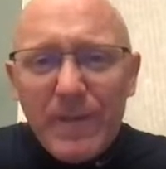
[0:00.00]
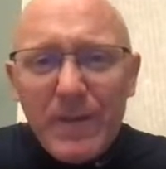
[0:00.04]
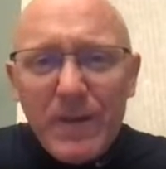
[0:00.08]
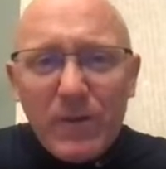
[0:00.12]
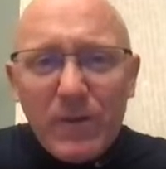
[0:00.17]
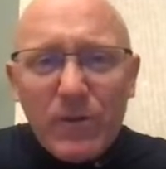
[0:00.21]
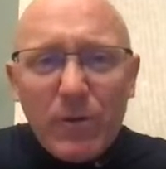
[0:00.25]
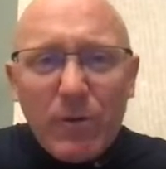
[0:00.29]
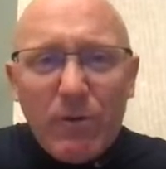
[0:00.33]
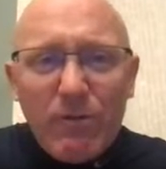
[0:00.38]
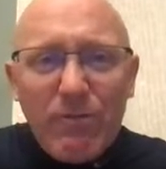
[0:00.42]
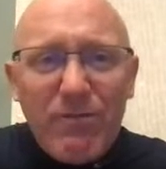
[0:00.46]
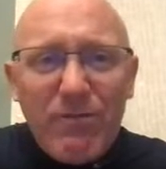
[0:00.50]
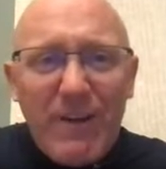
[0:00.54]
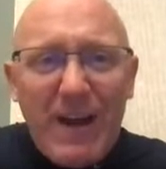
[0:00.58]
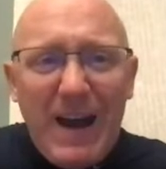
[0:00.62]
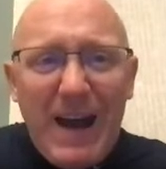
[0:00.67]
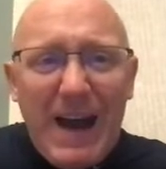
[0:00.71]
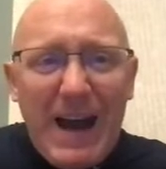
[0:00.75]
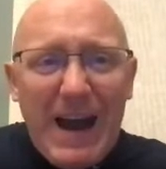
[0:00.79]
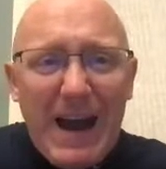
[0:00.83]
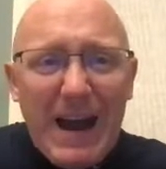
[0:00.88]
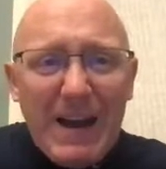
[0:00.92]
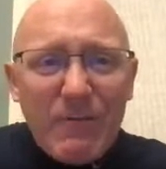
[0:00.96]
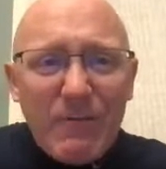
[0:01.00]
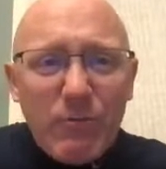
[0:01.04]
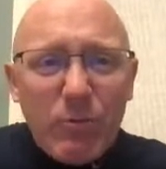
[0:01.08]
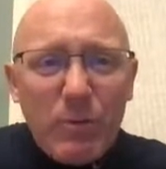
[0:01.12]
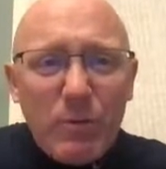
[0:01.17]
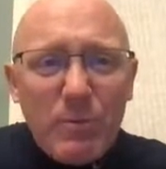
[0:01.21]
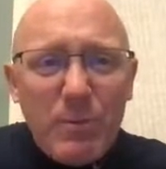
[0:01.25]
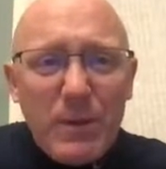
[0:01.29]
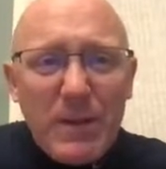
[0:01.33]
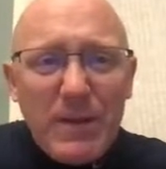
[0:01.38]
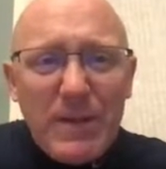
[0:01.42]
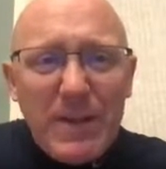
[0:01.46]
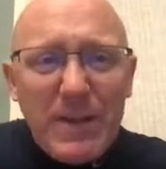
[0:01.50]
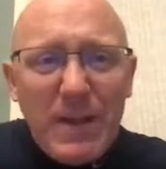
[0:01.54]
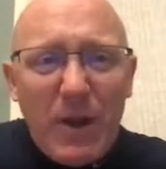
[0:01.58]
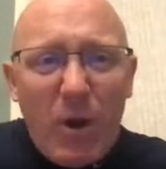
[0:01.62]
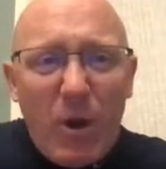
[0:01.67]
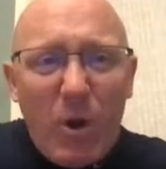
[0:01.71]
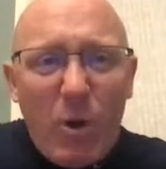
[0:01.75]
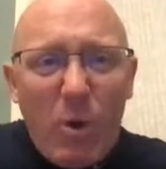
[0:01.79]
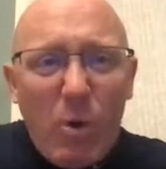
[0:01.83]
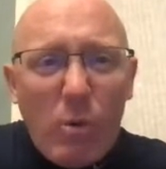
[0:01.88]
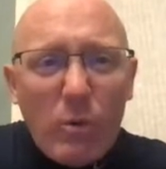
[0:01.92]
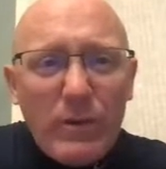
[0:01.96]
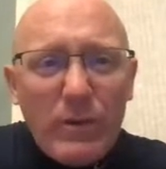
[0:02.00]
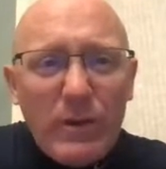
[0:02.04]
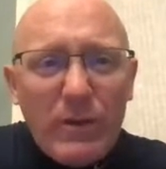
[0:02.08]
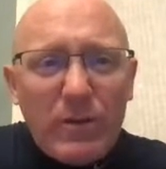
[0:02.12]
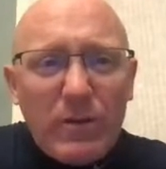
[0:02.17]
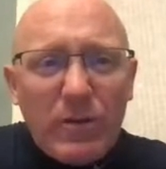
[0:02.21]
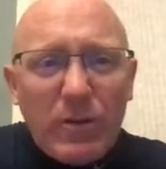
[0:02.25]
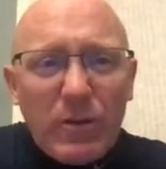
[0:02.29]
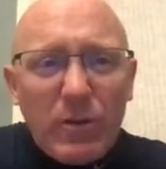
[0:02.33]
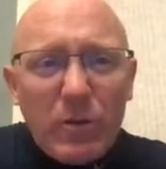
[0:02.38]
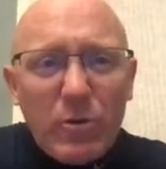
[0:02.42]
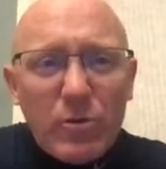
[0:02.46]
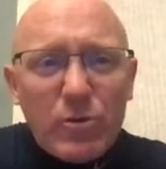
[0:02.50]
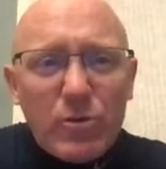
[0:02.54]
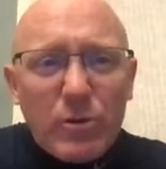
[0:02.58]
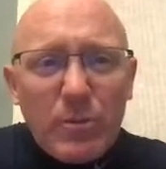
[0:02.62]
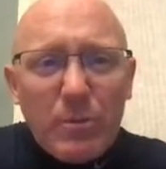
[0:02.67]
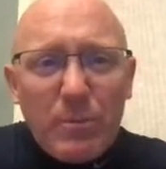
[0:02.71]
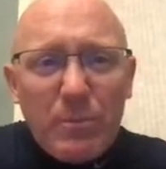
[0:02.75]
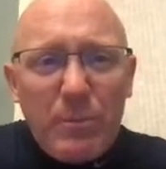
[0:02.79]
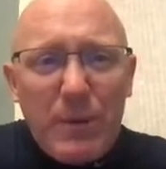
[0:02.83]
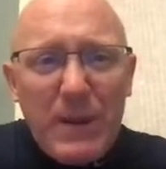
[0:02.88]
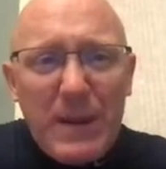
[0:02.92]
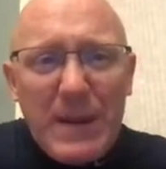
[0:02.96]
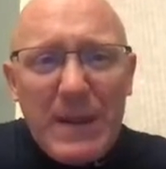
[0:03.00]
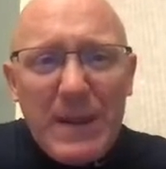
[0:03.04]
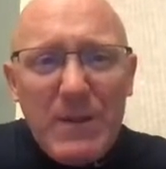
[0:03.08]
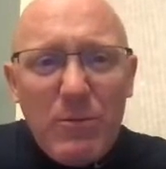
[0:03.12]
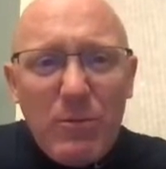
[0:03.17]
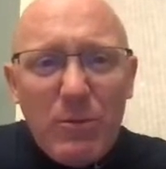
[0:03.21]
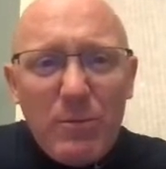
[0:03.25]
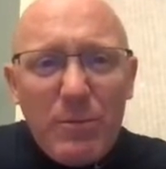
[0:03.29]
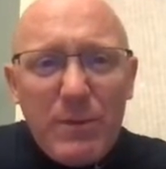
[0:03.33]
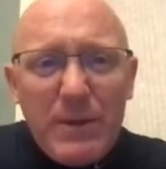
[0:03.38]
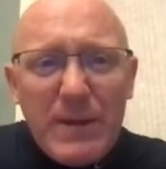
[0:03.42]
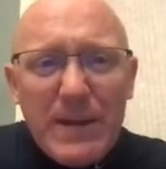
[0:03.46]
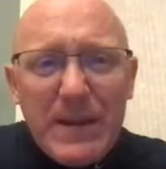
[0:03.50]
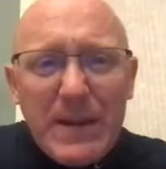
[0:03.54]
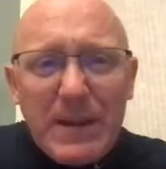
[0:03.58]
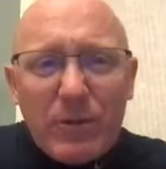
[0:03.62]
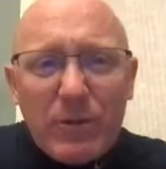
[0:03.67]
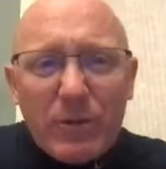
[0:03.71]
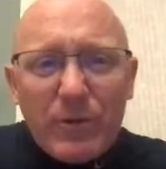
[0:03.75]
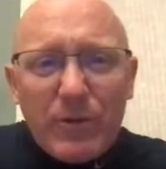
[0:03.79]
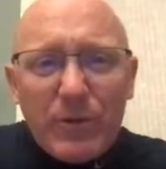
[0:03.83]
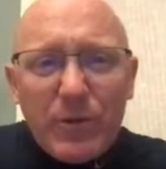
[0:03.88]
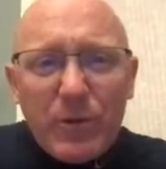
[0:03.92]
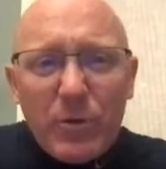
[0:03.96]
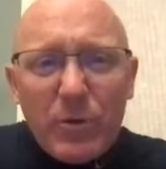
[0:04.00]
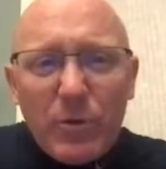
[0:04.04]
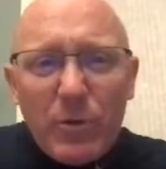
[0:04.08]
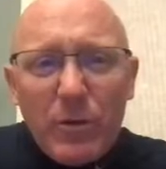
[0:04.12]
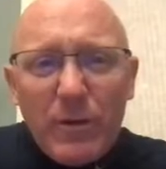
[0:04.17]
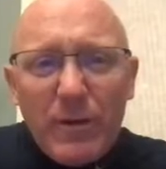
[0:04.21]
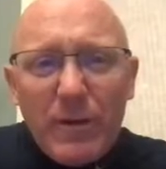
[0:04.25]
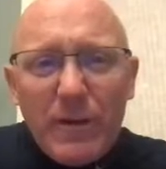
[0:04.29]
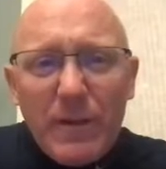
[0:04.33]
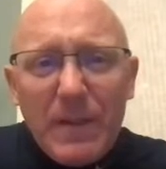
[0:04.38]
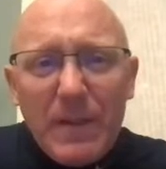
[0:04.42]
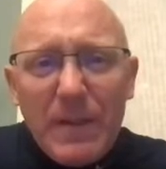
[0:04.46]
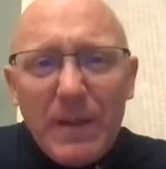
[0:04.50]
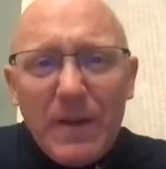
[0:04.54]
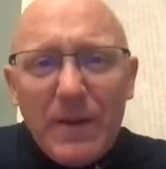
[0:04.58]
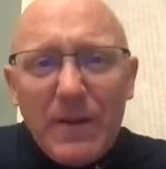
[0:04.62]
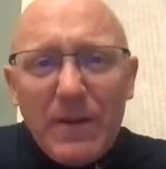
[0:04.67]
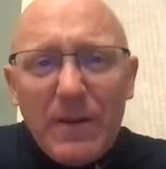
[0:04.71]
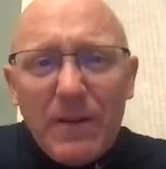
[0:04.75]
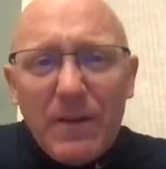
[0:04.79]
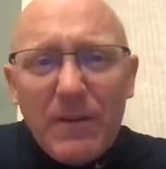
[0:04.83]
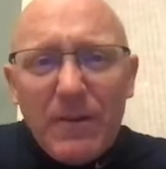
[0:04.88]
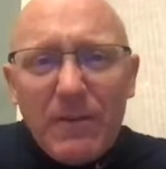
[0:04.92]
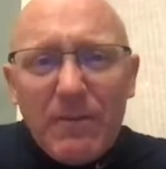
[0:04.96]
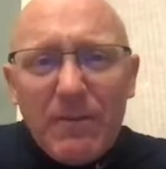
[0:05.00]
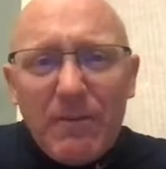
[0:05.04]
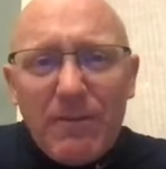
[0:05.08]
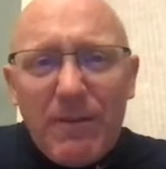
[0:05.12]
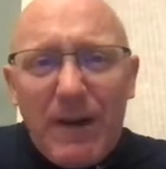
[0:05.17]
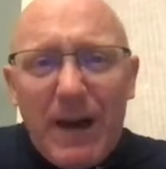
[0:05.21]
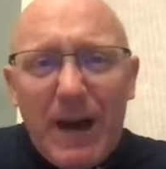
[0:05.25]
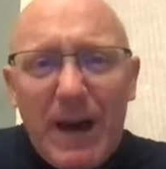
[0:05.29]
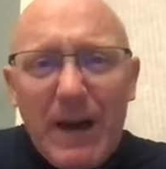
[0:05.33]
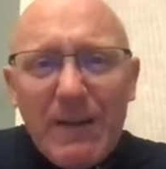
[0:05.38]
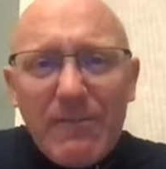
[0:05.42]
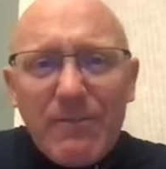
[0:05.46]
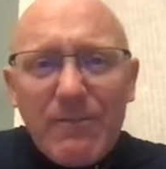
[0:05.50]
So 5 would be the only solution. P would be equal to 5.